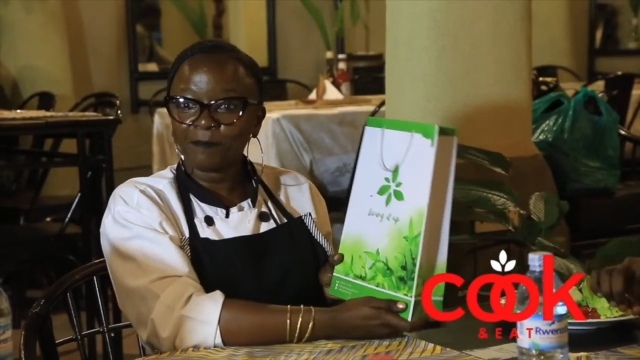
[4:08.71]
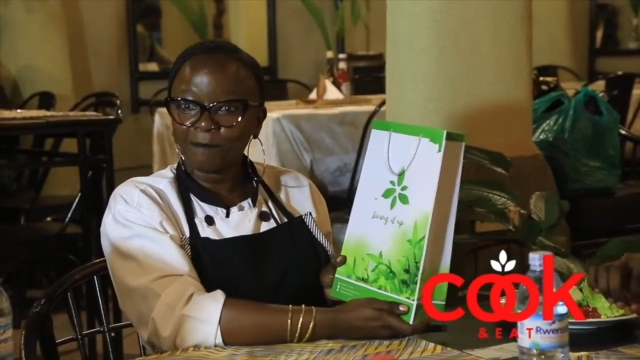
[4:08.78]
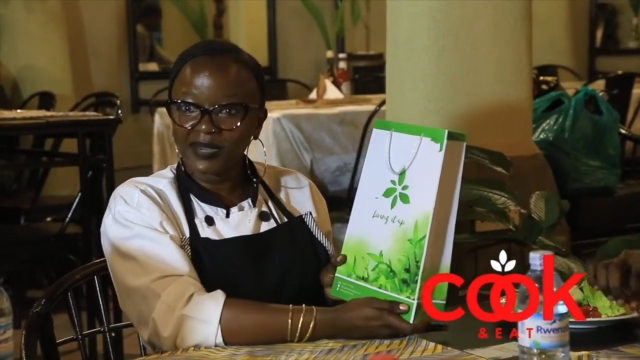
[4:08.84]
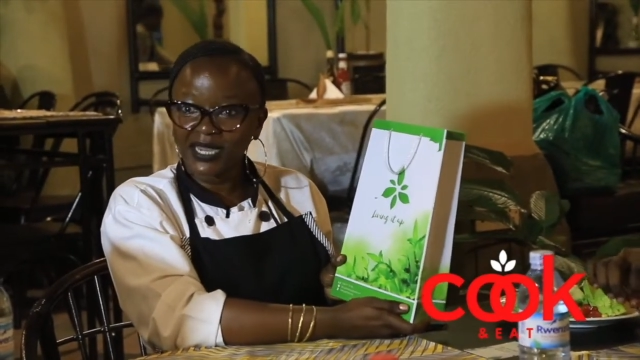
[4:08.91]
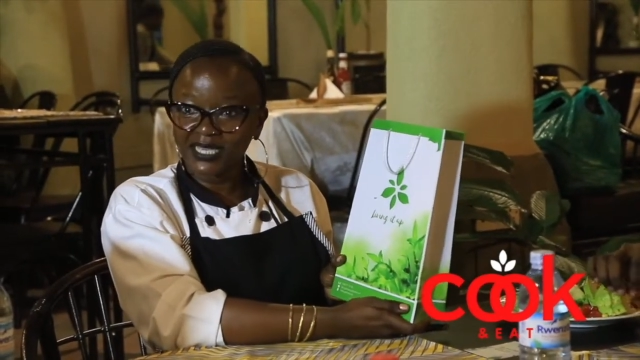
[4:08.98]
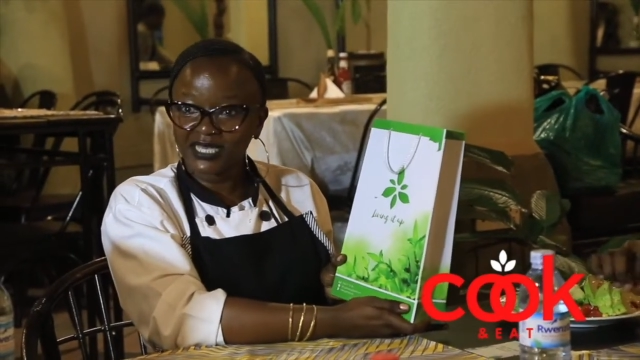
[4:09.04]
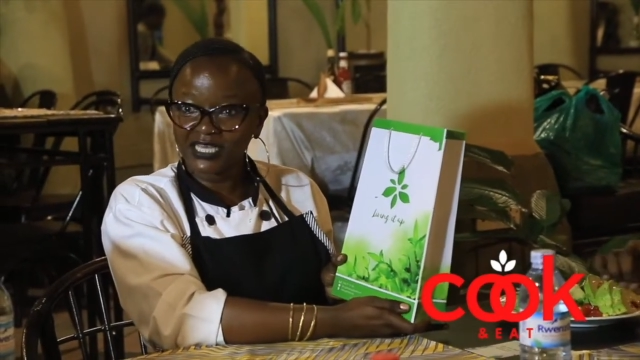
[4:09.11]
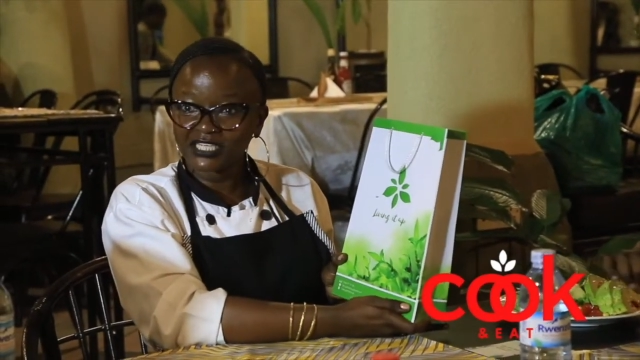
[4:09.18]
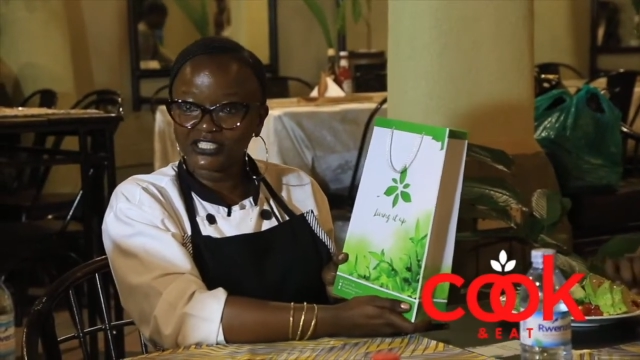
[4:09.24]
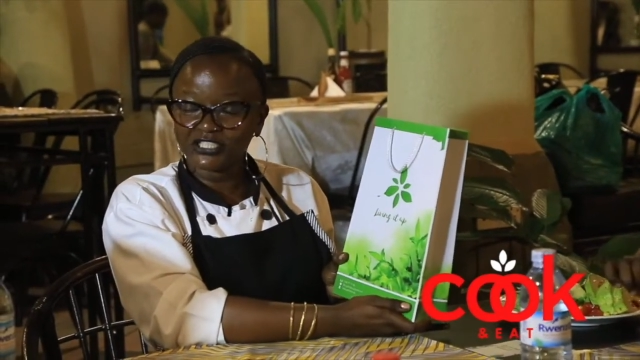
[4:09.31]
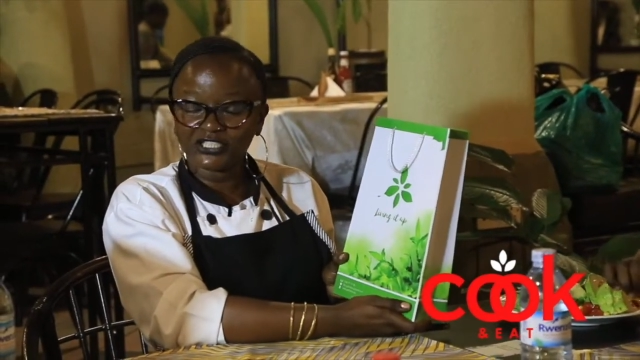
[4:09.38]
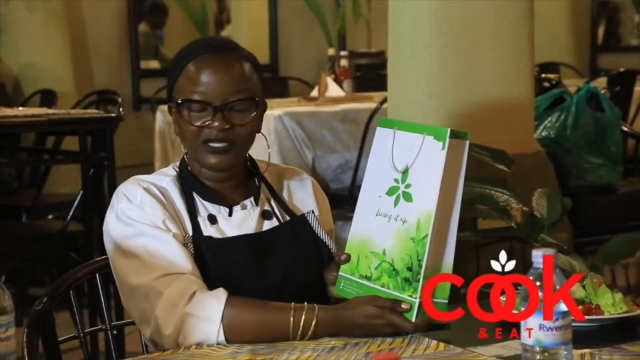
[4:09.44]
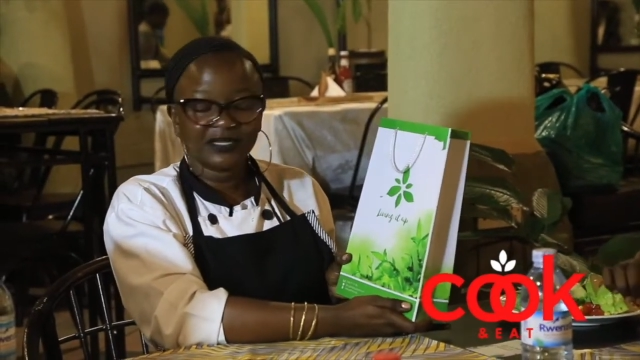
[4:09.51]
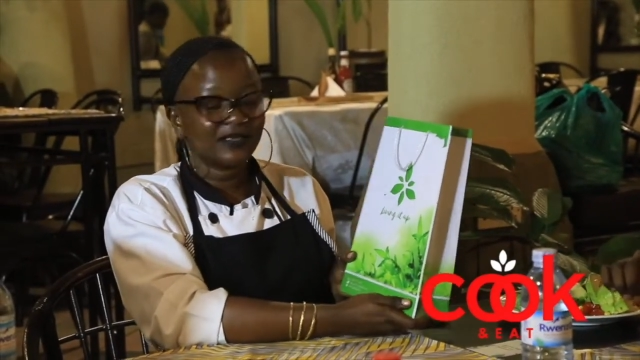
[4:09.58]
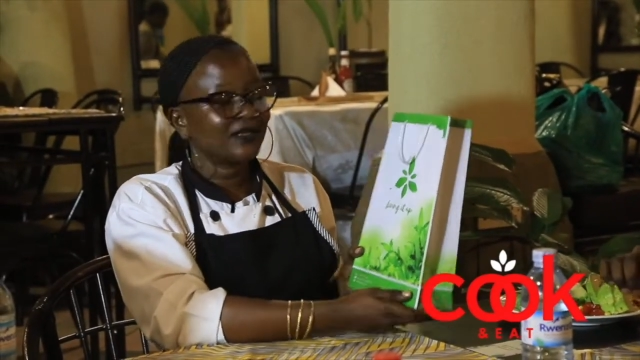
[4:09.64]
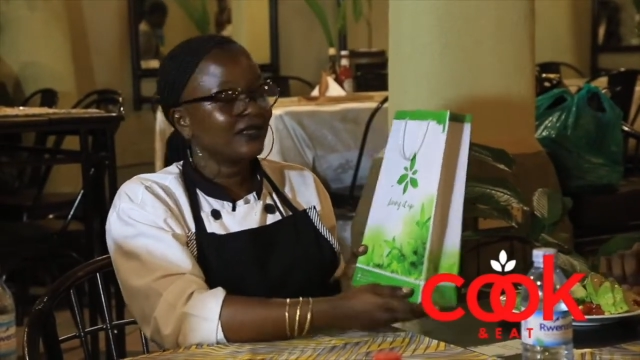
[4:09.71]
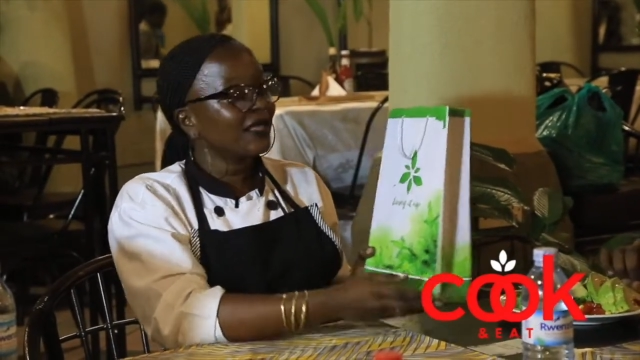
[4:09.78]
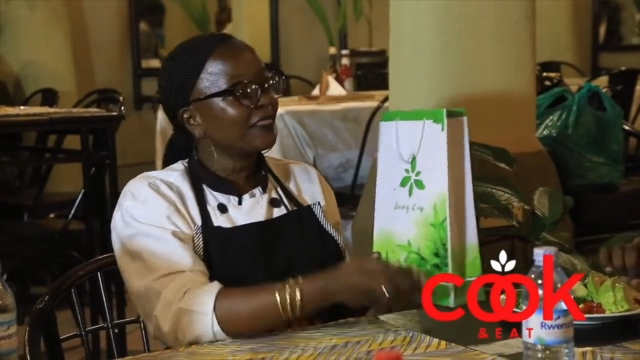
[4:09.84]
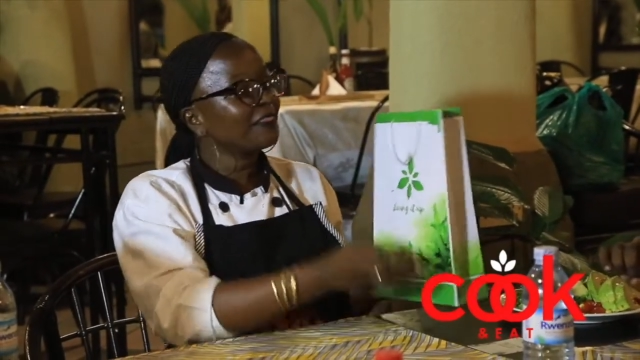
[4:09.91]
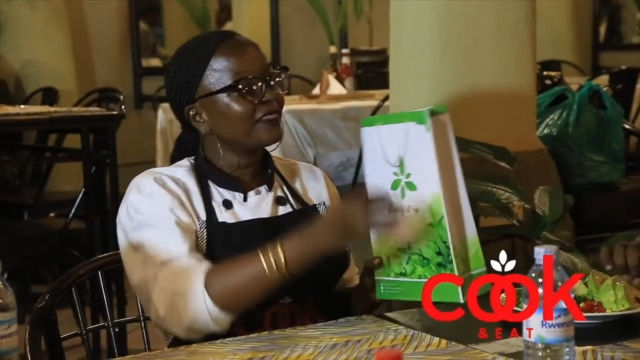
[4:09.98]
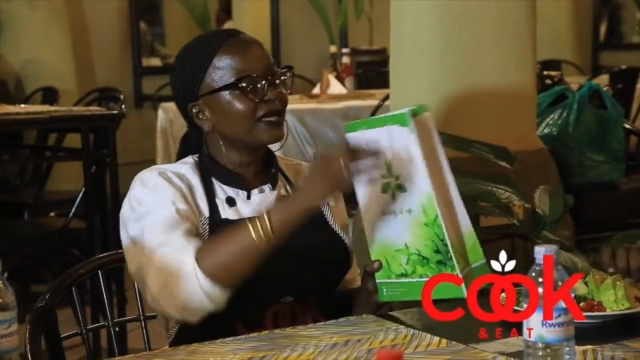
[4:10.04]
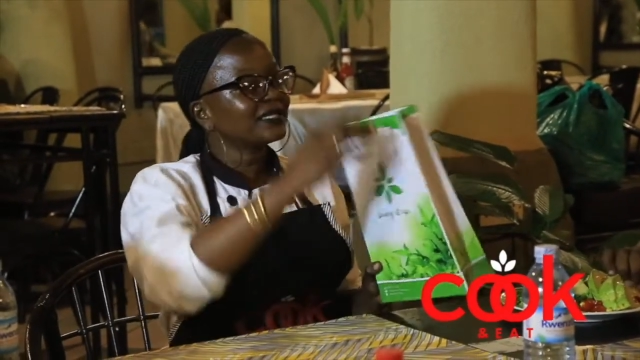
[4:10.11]
package
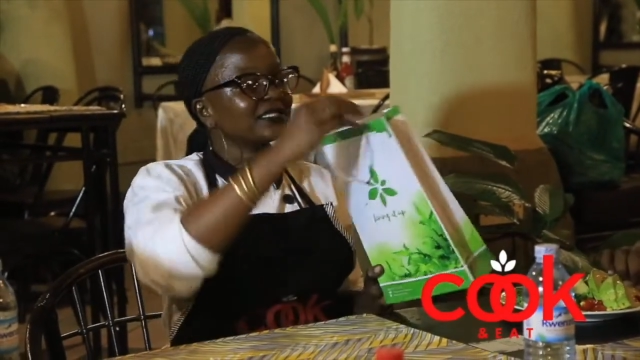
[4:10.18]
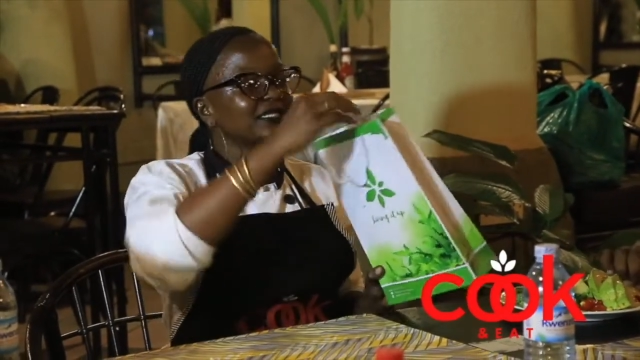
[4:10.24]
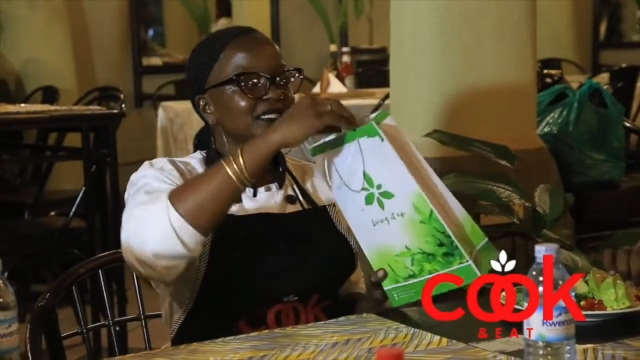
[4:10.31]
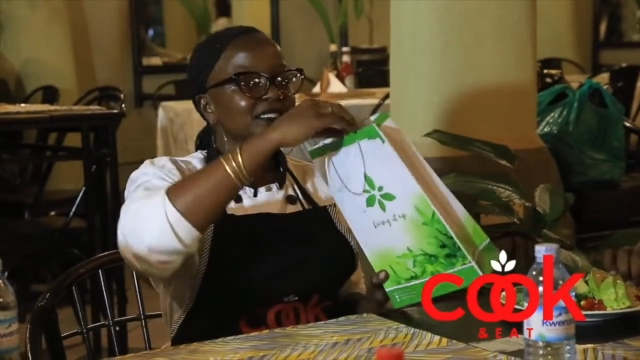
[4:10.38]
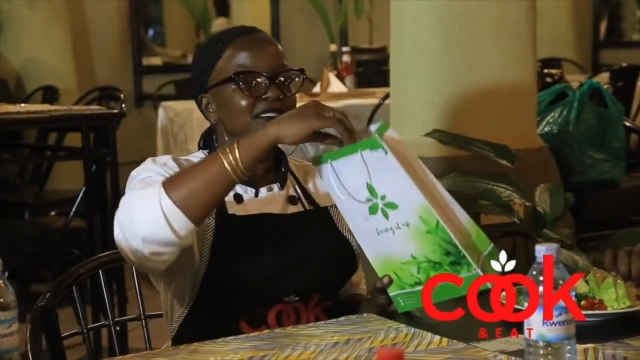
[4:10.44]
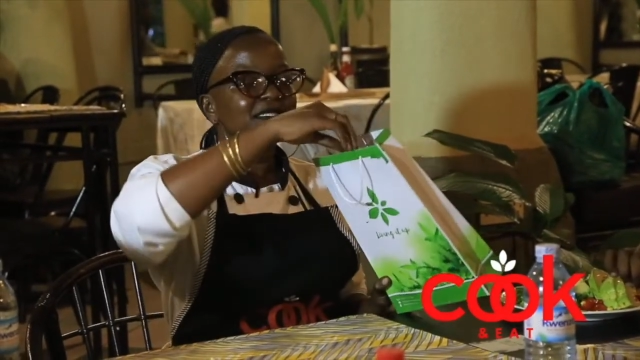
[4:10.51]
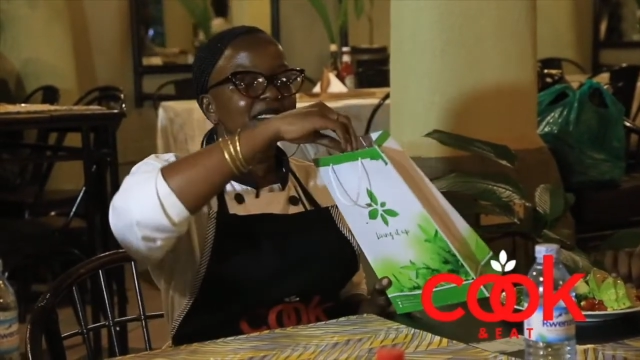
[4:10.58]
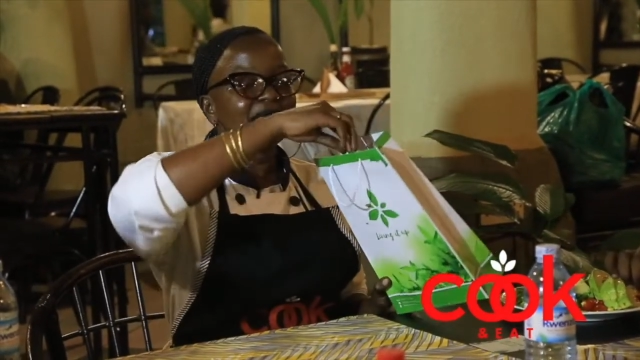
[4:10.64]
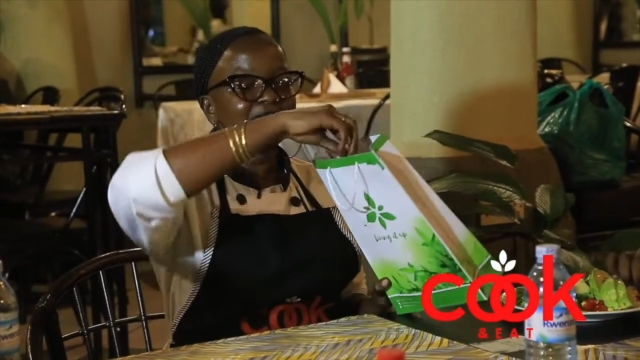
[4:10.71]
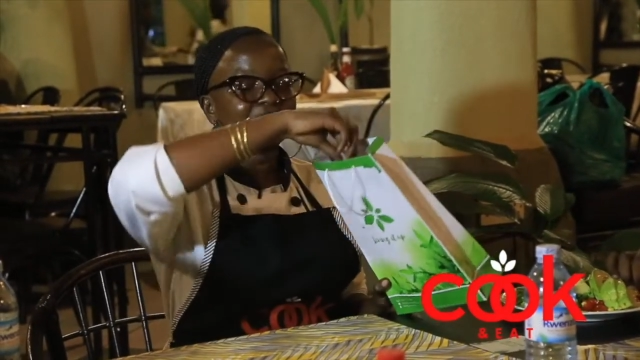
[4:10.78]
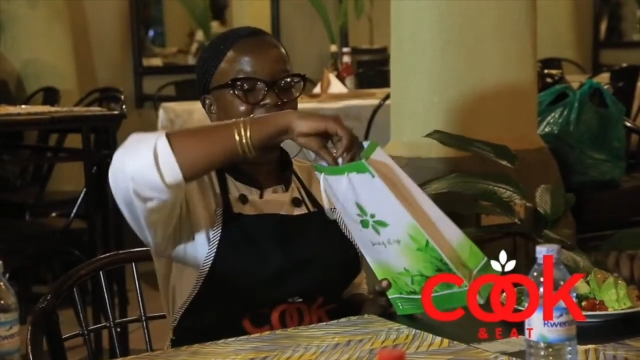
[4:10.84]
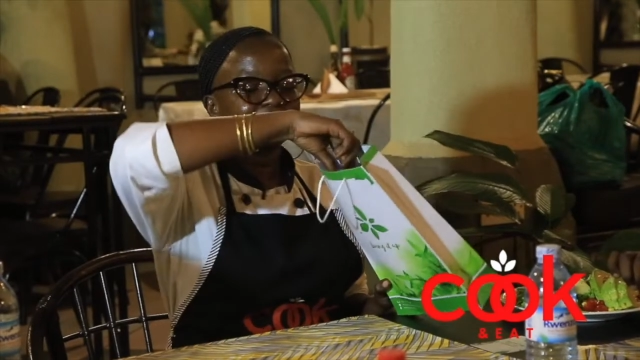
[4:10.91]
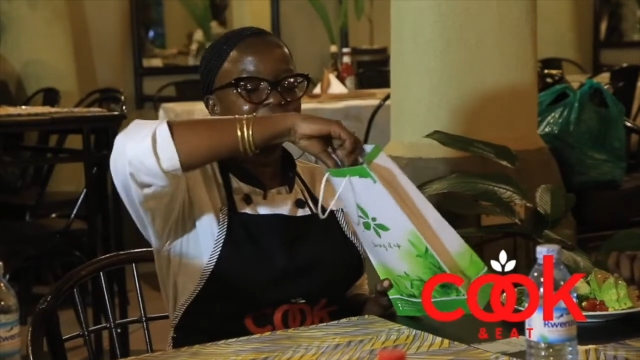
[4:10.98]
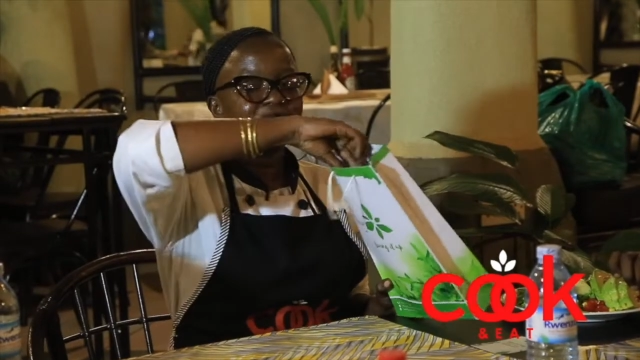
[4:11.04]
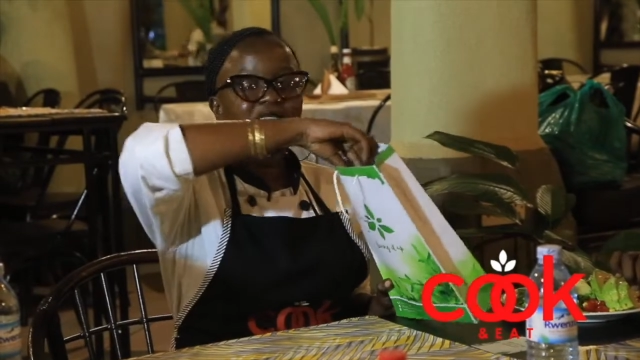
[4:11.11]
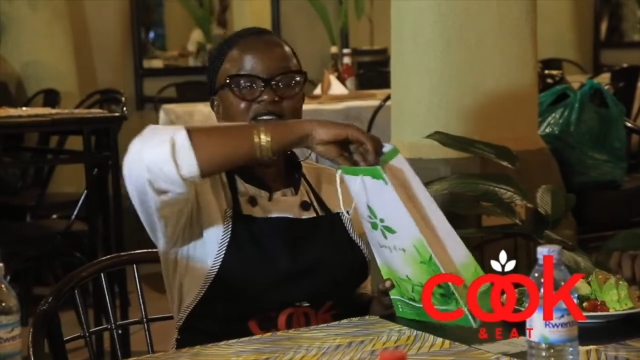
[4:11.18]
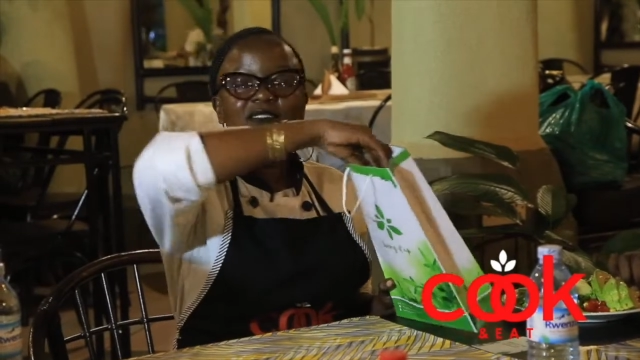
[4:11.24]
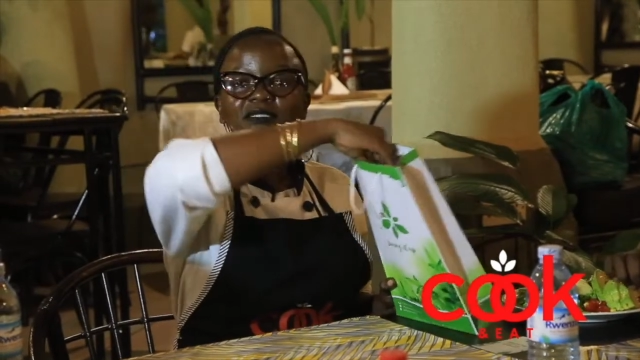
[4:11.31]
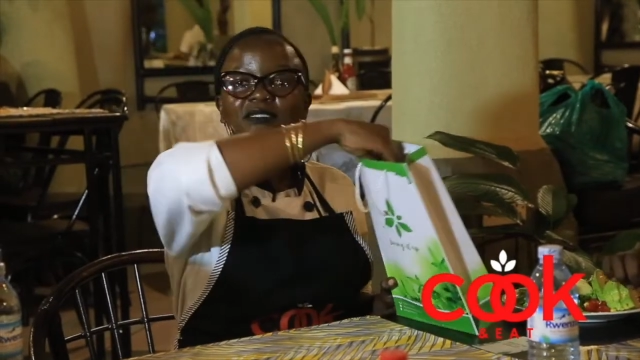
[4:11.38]
that entails